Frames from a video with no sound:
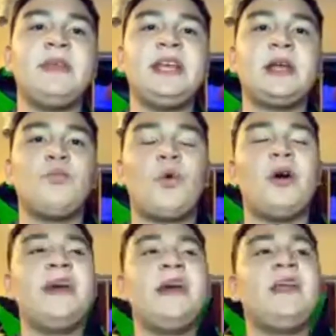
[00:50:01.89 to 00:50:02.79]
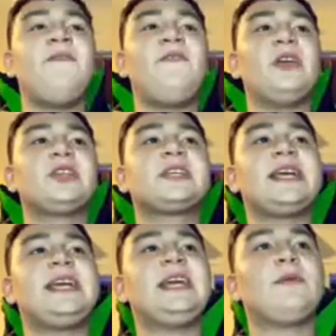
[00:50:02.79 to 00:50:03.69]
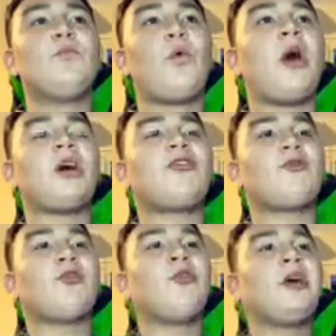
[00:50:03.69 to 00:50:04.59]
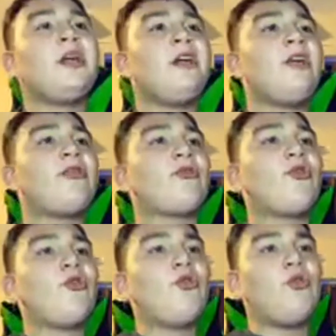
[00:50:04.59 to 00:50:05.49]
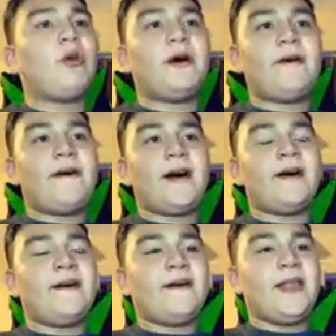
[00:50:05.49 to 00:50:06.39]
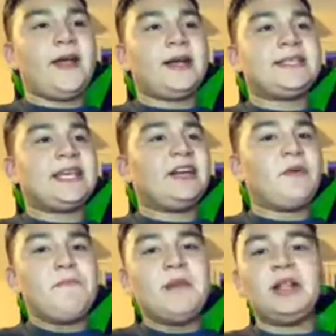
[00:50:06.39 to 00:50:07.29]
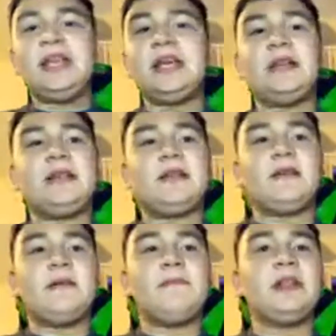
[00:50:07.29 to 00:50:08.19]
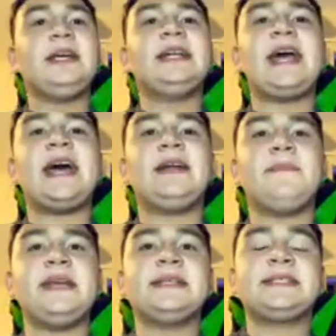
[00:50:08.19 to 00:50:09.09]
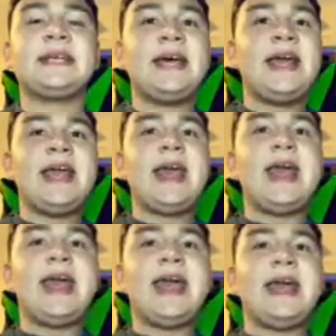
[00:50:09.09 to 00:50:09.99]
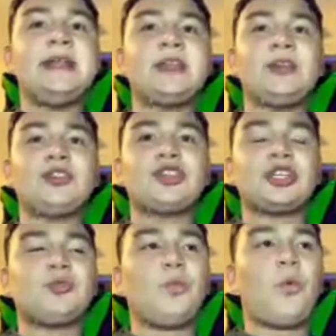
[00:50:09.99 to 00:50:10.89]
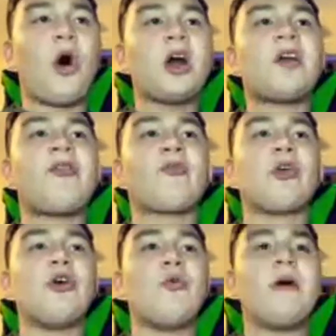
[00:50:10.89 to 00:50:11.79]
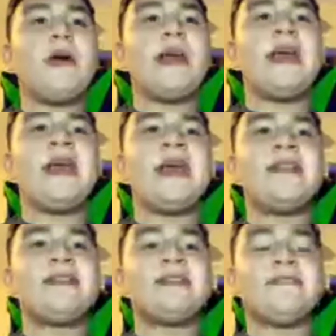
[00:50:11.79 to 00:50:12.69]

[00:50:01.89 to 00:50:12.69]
He feels like he can walk through a set of a million enemies and just walk through and